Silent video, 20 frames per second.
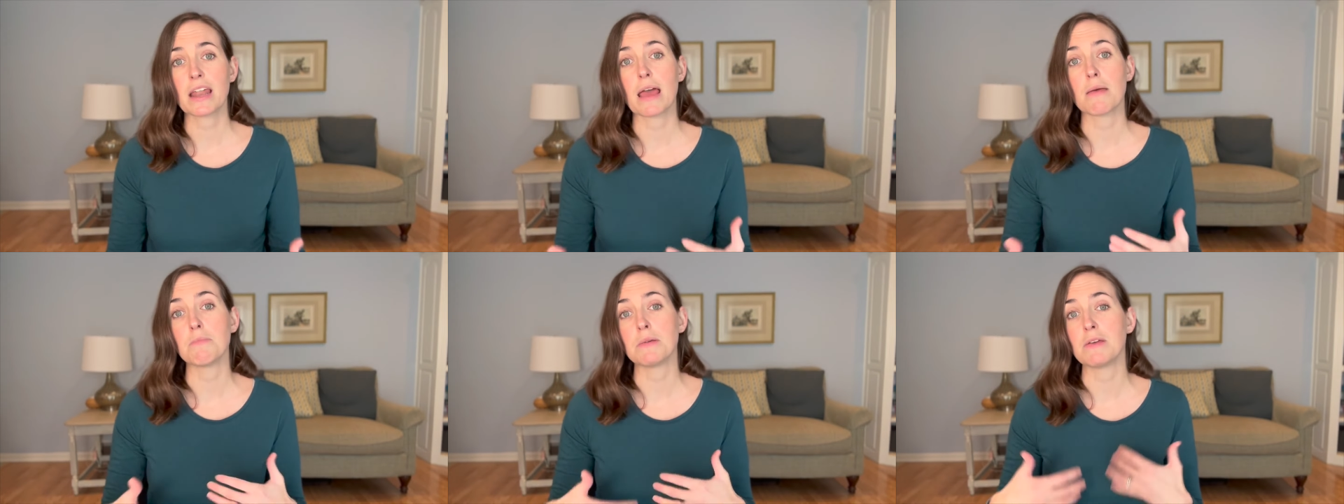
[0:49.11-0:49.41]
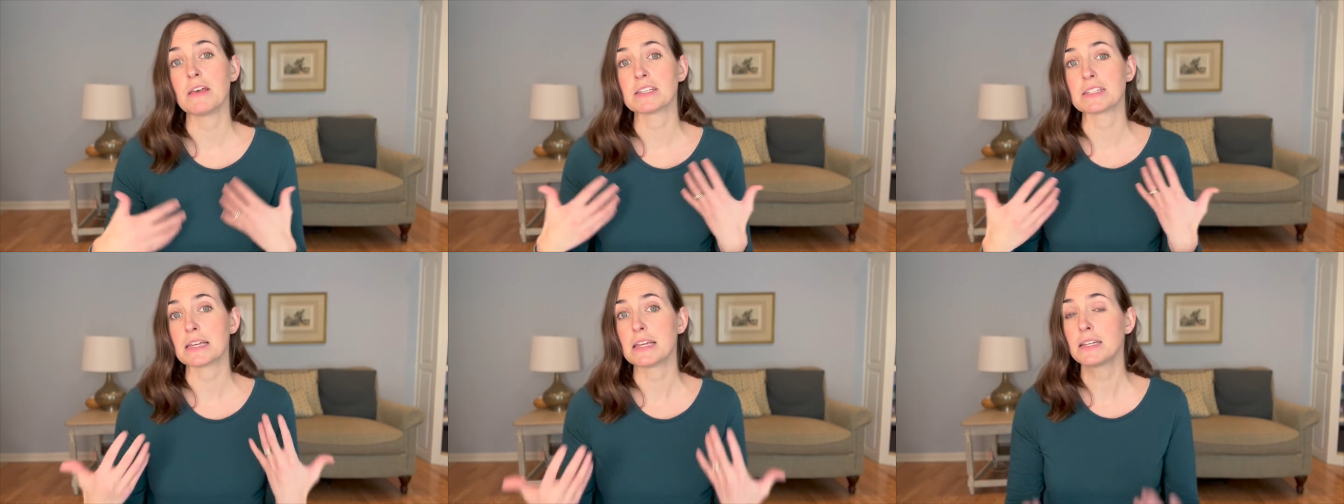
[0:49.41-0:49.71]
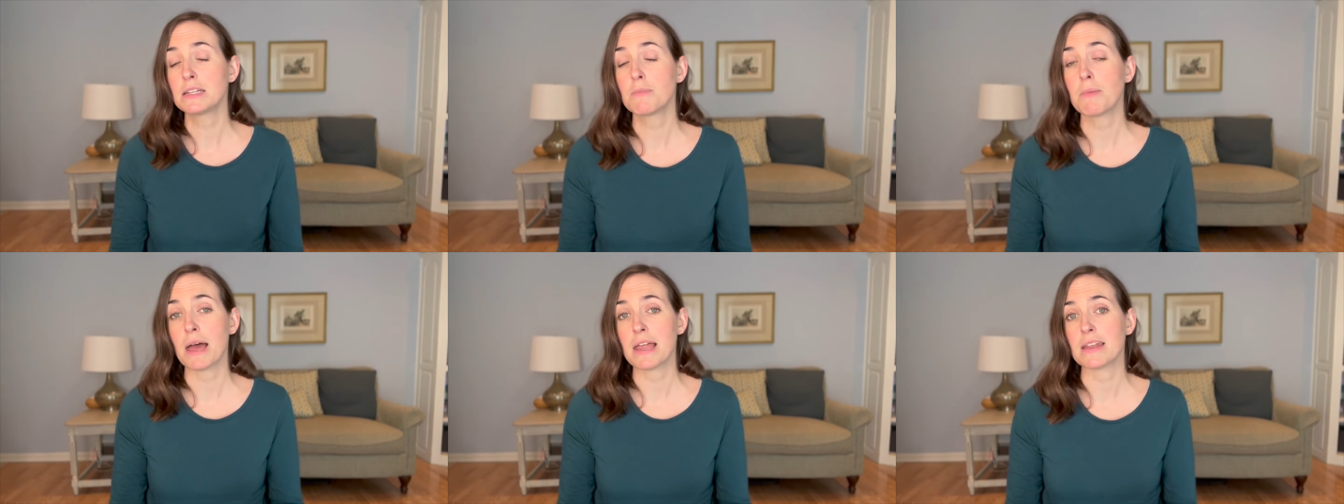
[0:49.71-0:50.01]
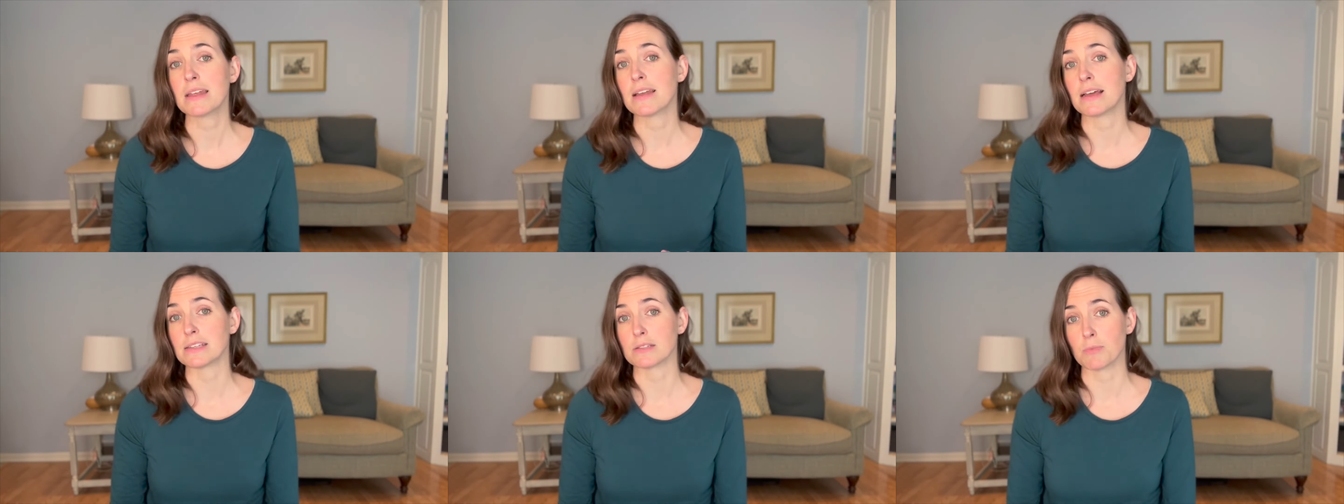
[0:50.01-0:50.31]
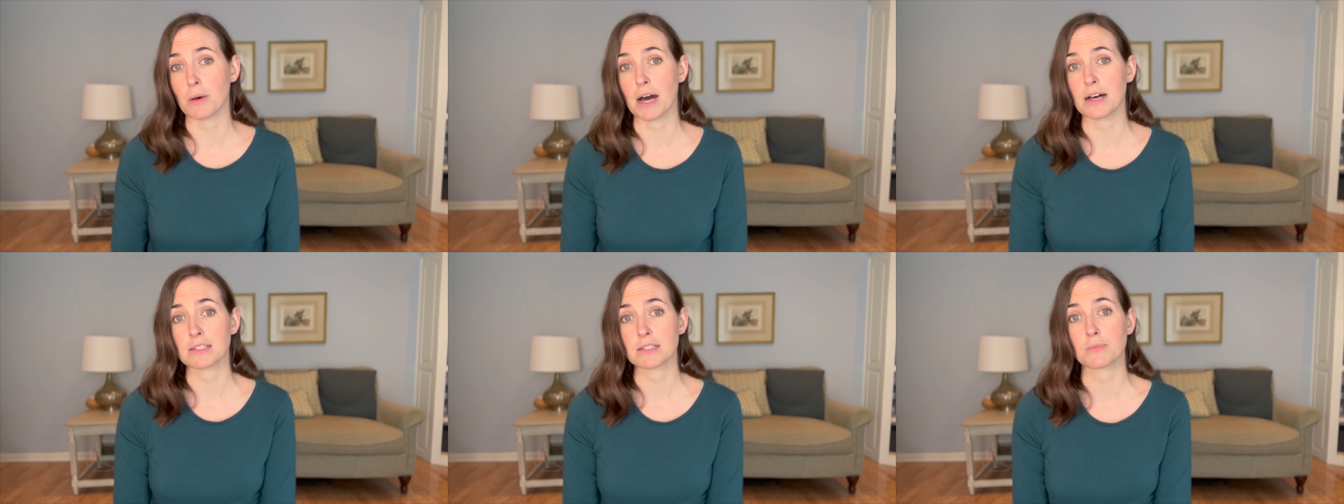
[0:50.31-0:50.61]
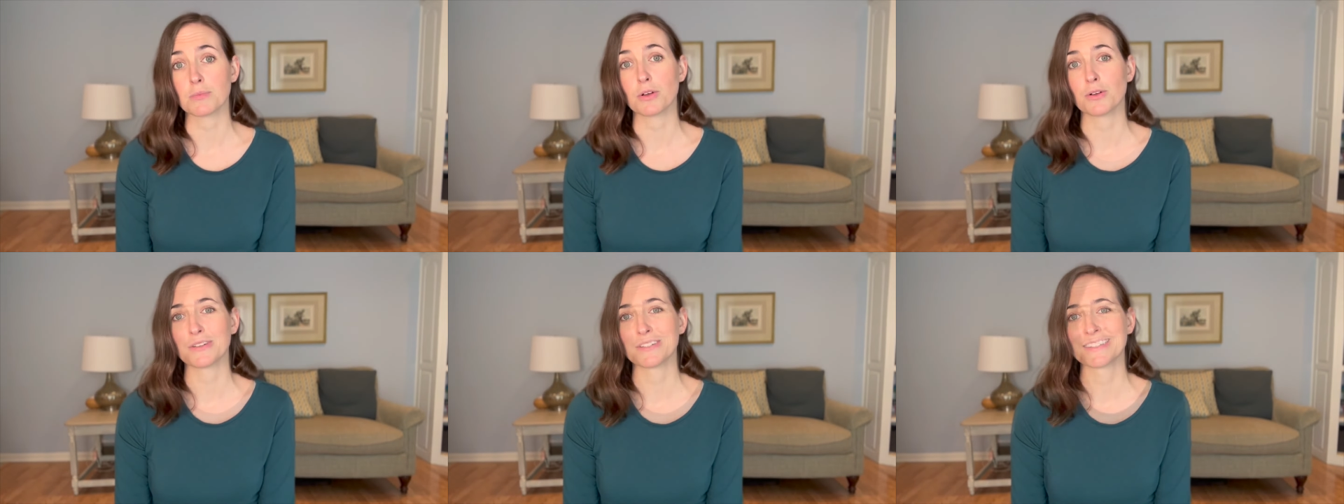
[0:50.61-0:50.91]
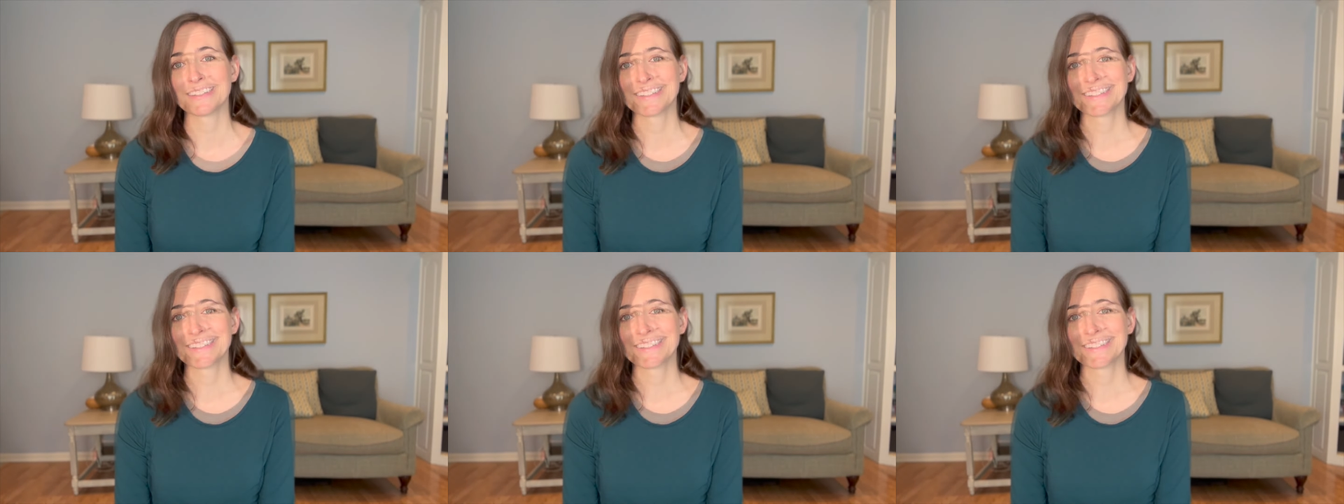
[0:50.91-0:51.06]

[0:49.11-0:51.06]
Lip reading: and be as independent as possible.